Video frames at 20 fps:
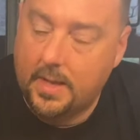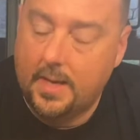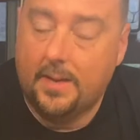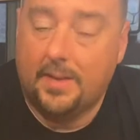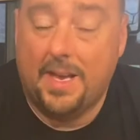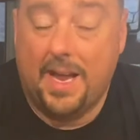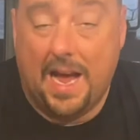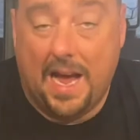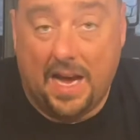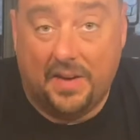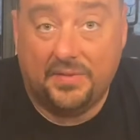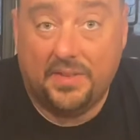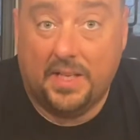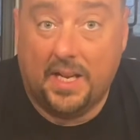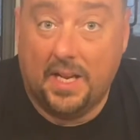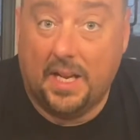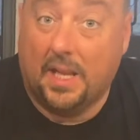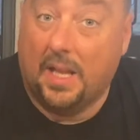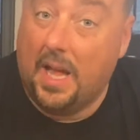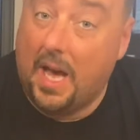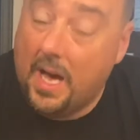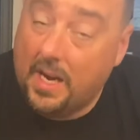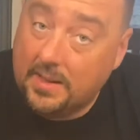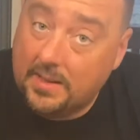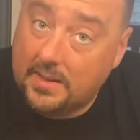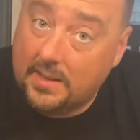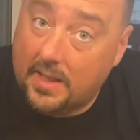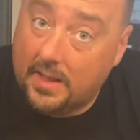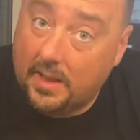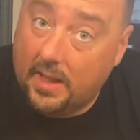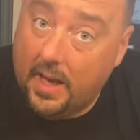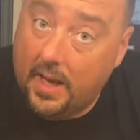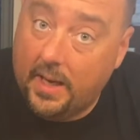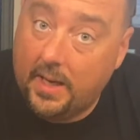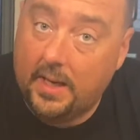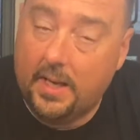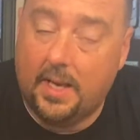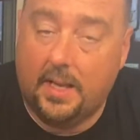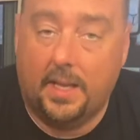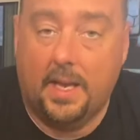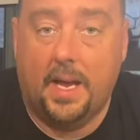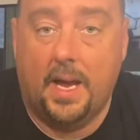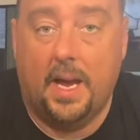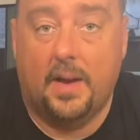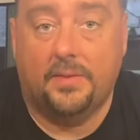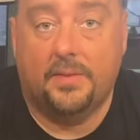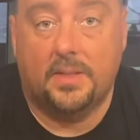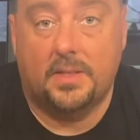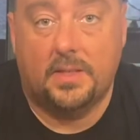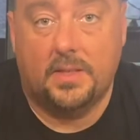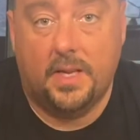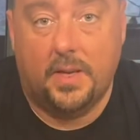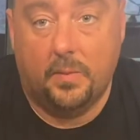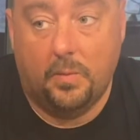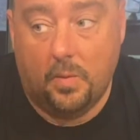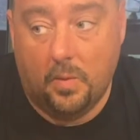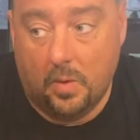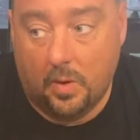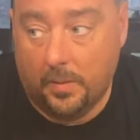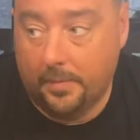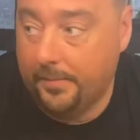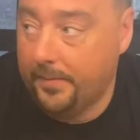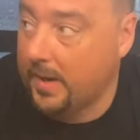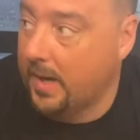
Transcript: They have to get a lot of sunlight and they have to stay warm.